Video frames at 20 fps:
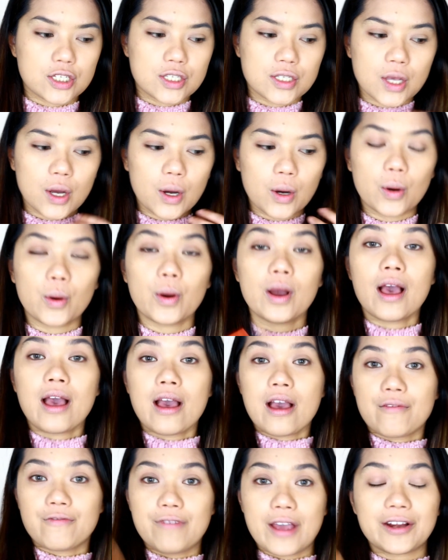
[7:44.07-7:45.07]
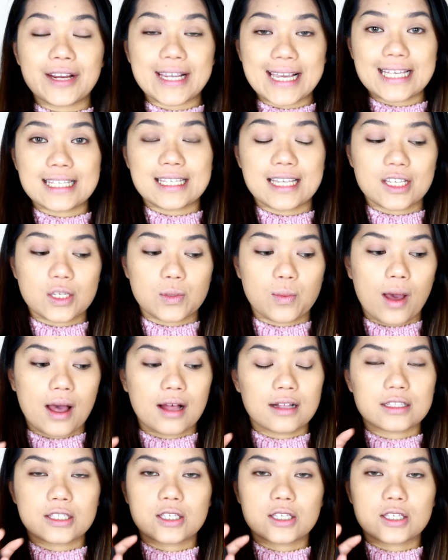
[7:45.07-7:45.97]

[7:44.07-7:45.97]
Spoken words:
So very easy as well